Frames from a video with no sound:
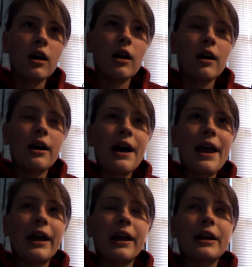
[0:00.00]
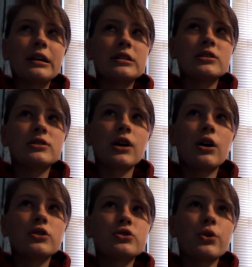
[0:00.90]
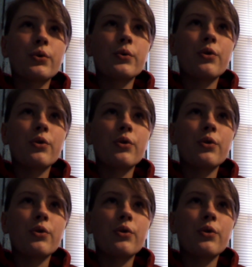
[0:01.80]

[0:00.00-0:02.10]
Uh, and so